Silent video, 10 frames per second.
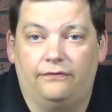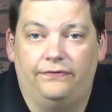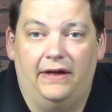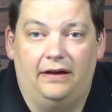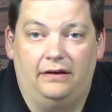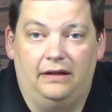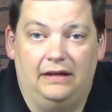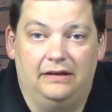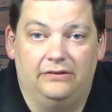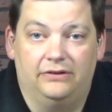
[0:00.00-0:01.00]
that
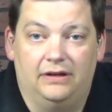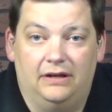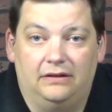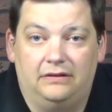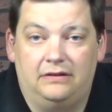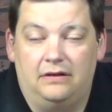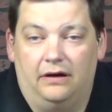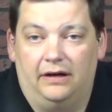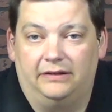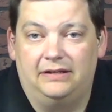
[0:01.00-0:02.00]
is
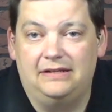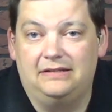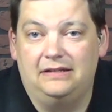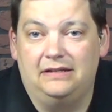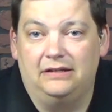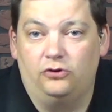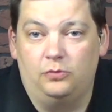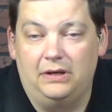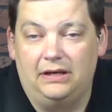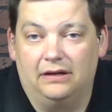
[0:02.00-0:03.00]
TZ New
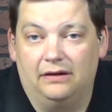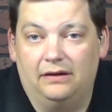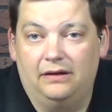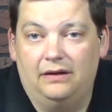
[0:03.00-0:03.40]
Media,